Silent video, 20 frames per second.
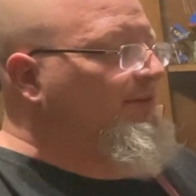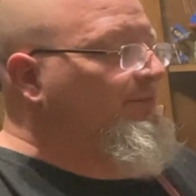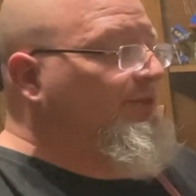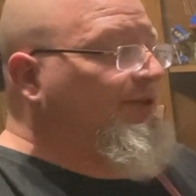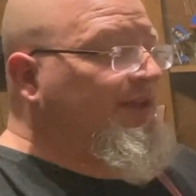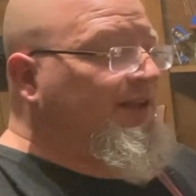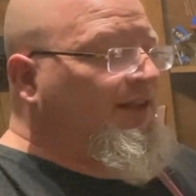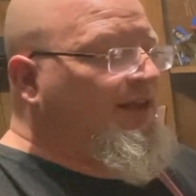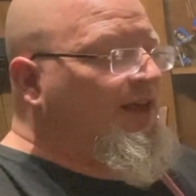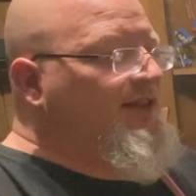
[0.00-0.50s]

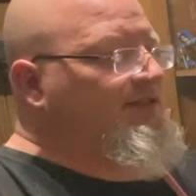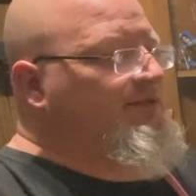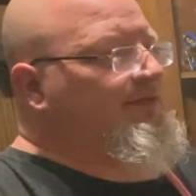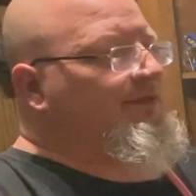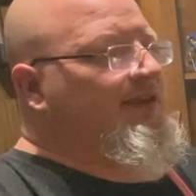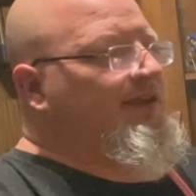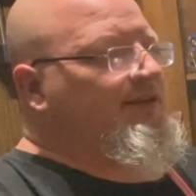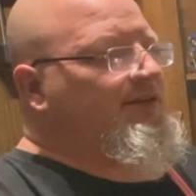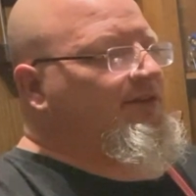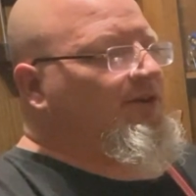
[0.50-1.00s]
played lots of
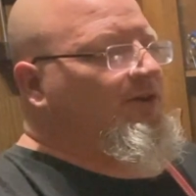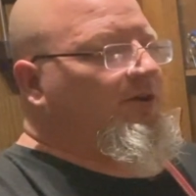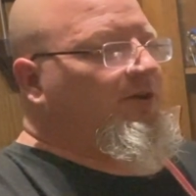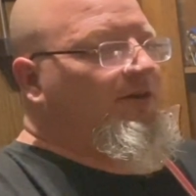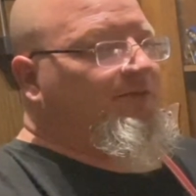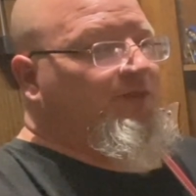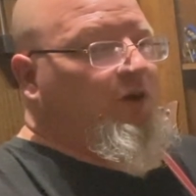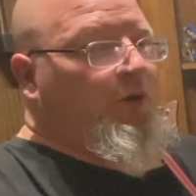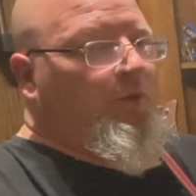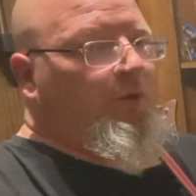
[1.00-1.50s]
guitar,
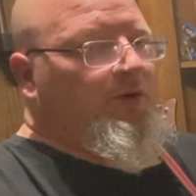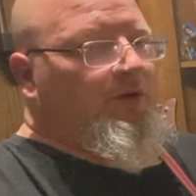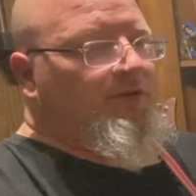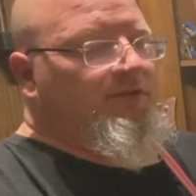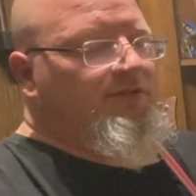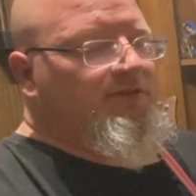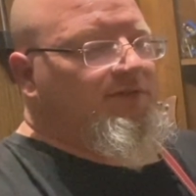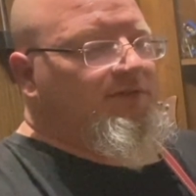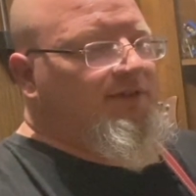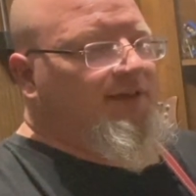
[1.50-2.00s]
of
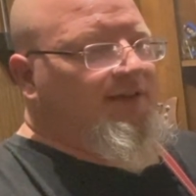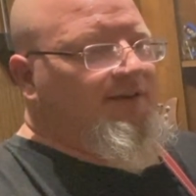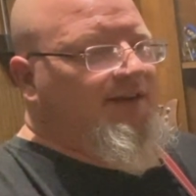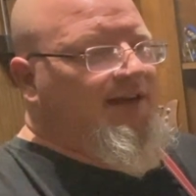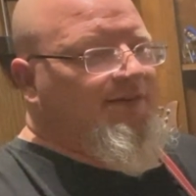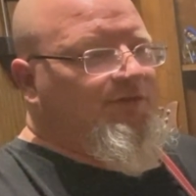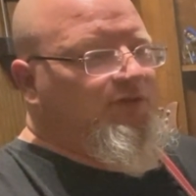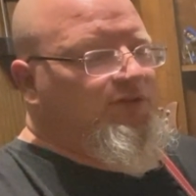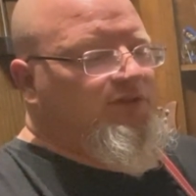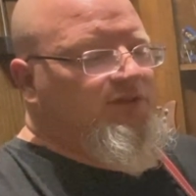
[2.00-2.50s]
course. I
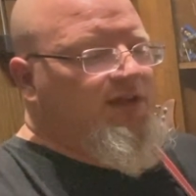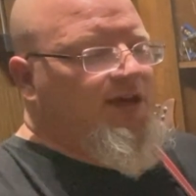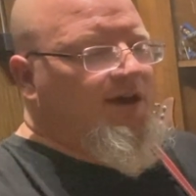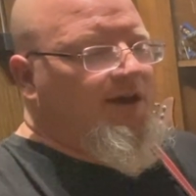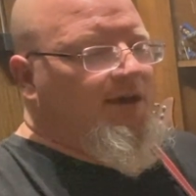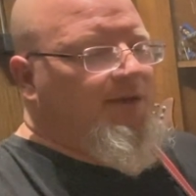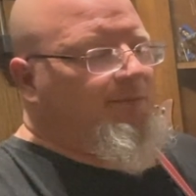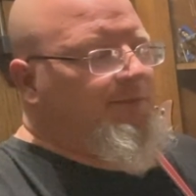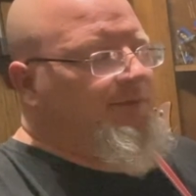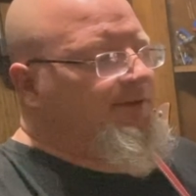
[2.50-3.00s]
never
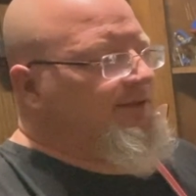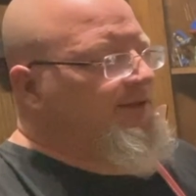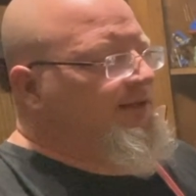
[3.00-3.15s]
stop.